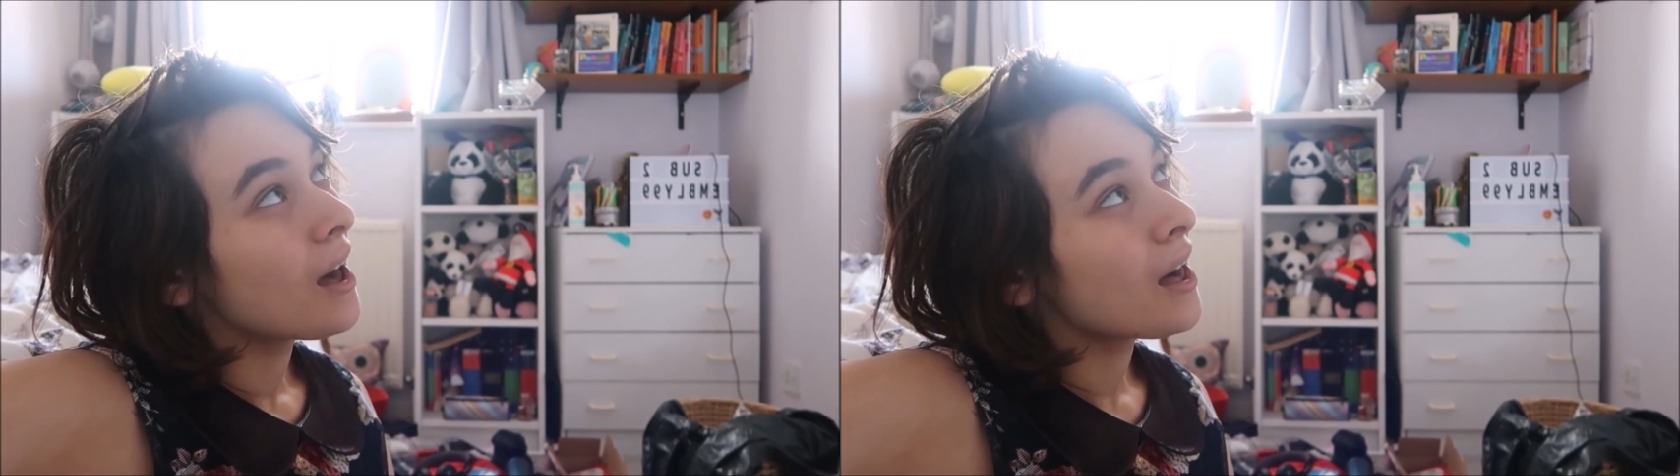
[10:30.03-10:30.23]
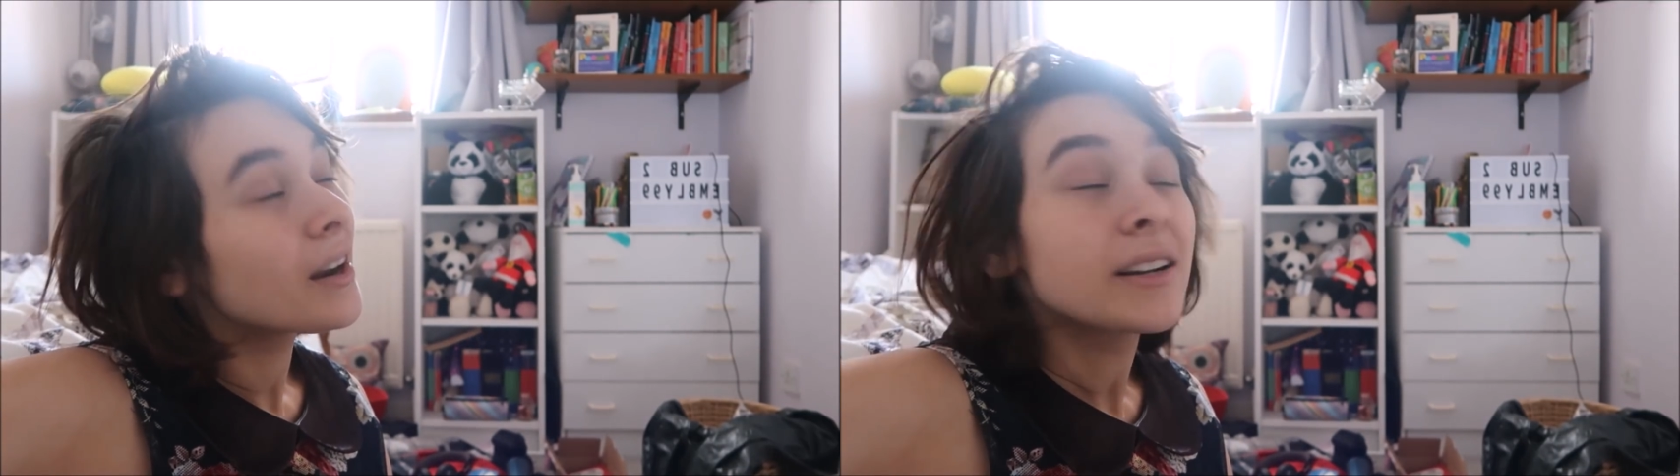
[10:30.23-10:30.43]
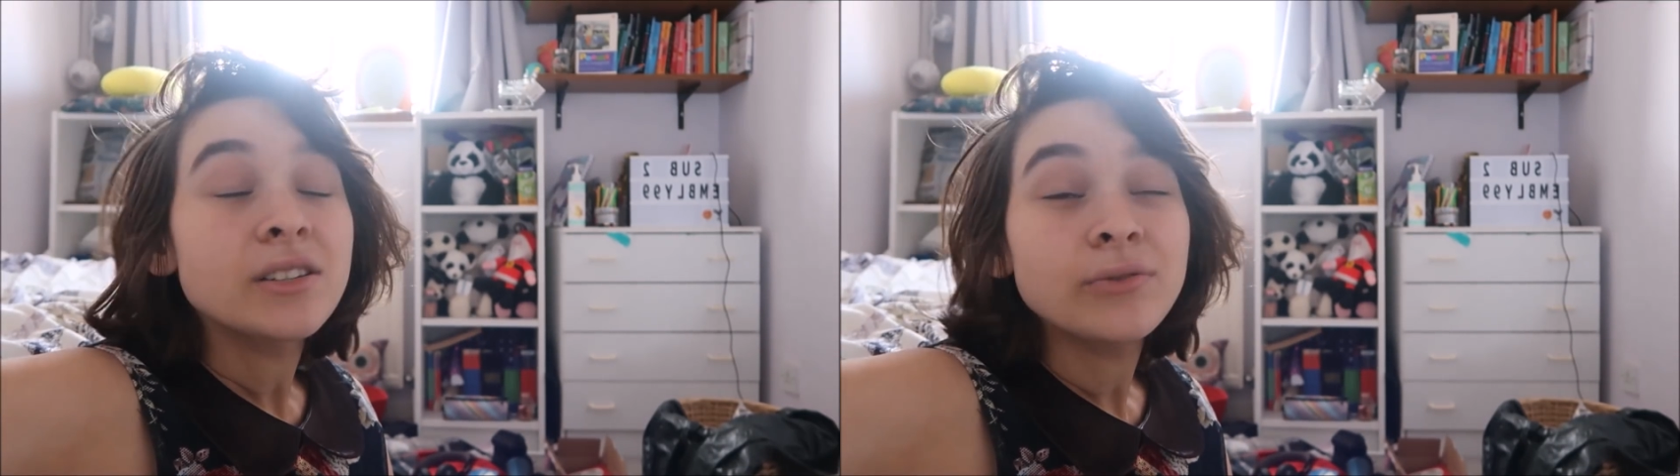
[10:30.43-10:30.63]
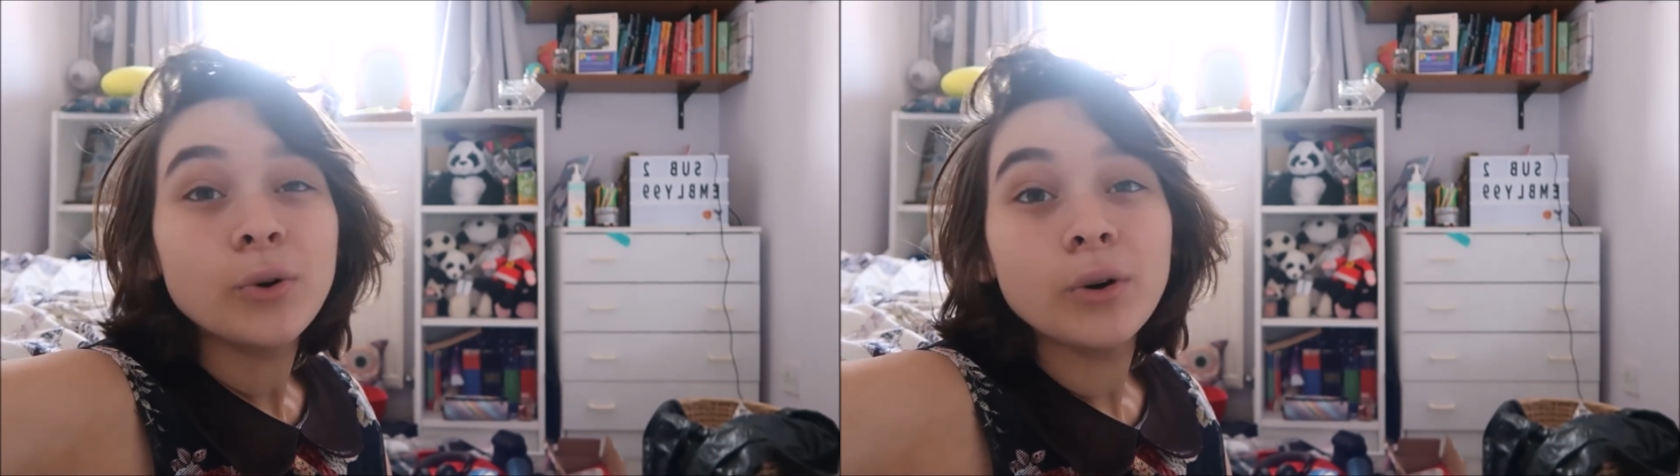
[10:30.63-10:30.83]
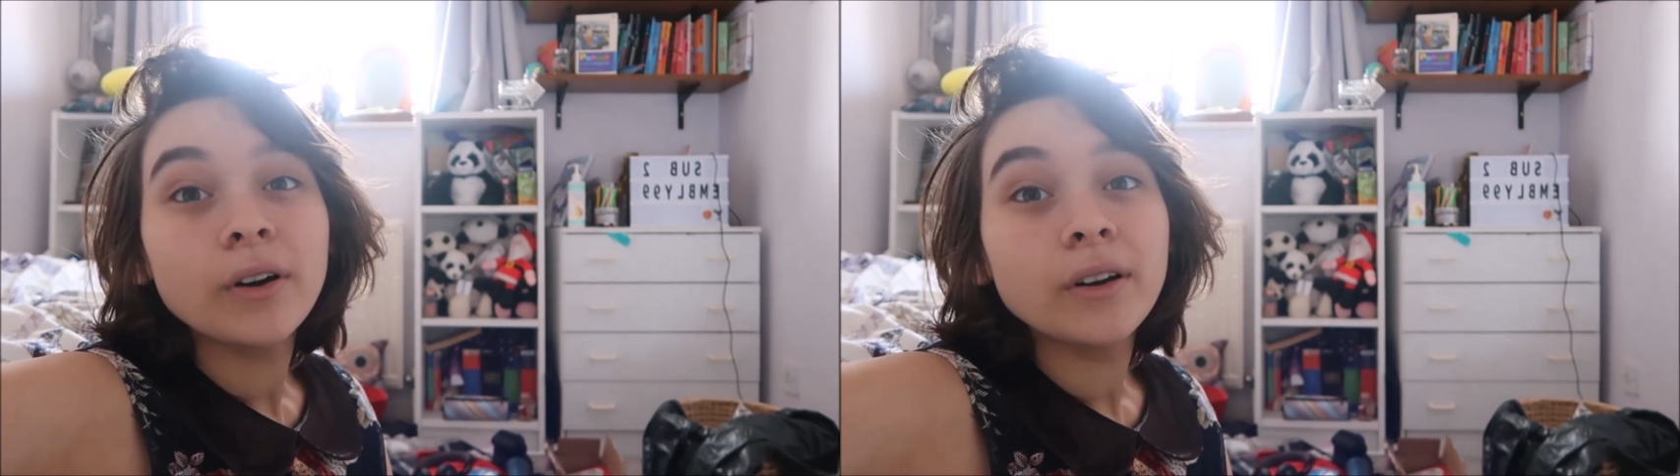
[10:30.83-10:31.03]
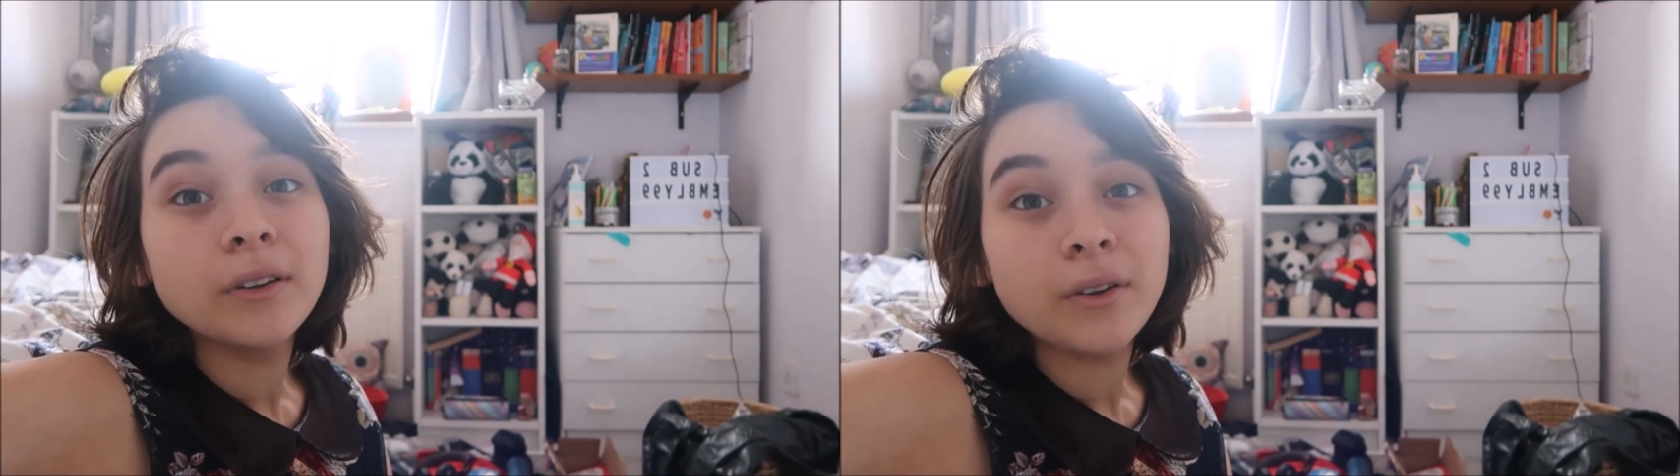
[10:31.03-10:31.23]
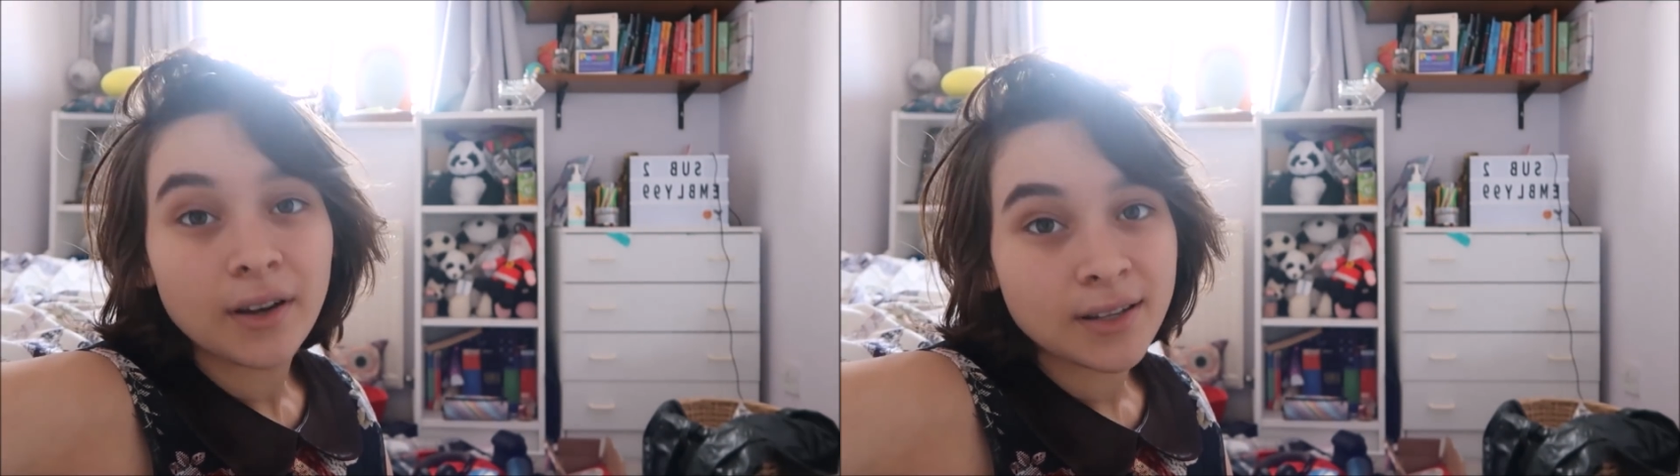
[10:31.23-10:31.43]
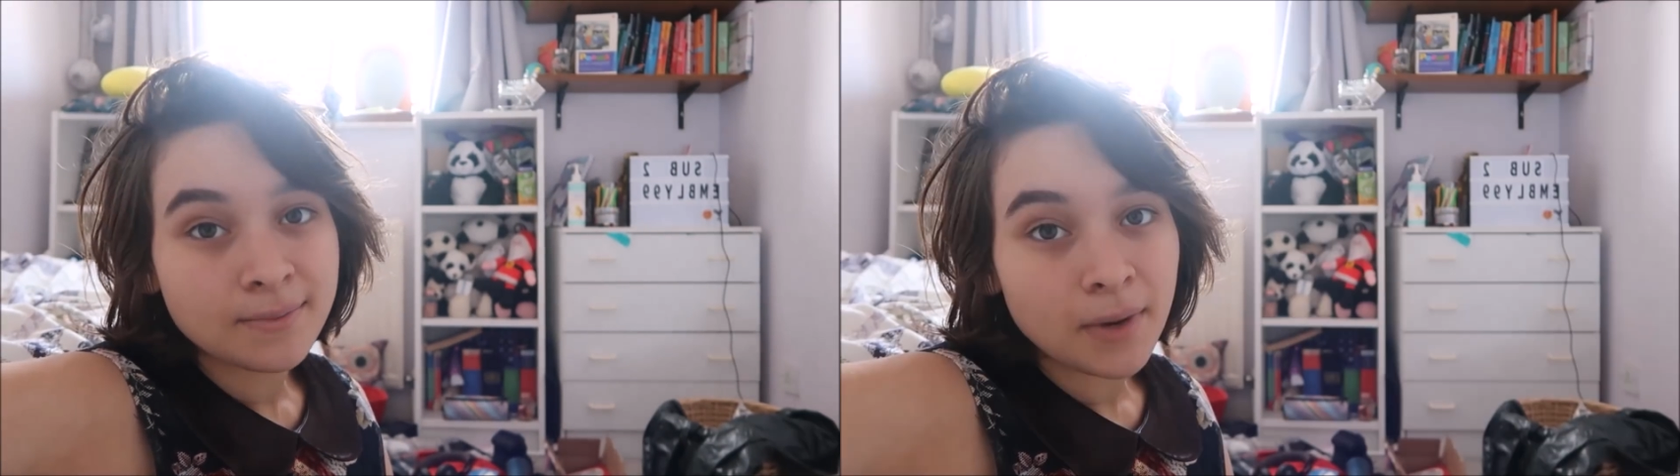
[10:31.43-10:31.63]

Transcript: And I just thought you guys